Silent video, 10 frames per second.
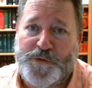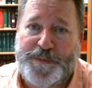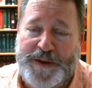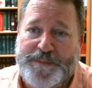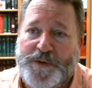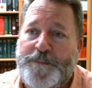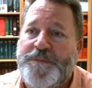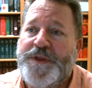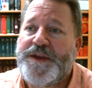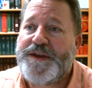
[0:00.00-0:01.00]
most people.
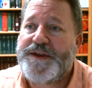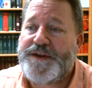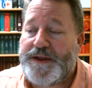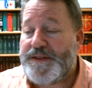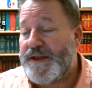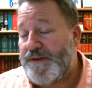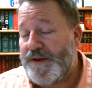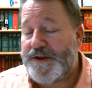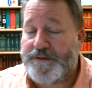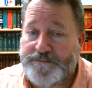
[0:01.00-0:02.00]
And then,
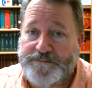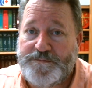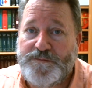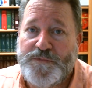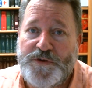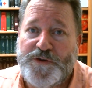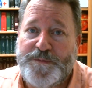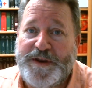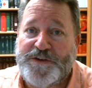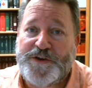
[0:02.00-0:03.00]
you
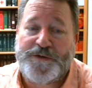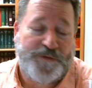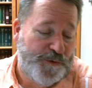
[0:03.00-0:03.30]
just make do.